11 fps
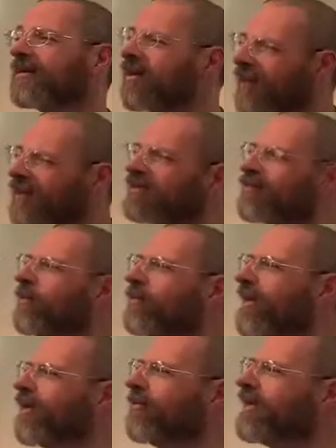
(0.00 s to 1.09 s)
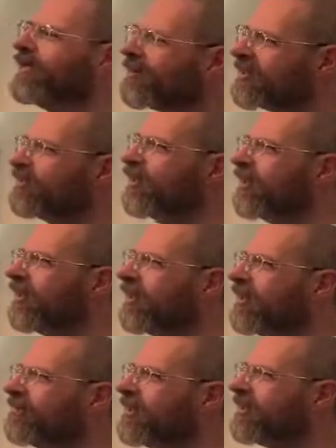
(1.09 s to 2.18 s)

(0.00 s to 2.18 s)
God doesn't go that way. He's much better than I am.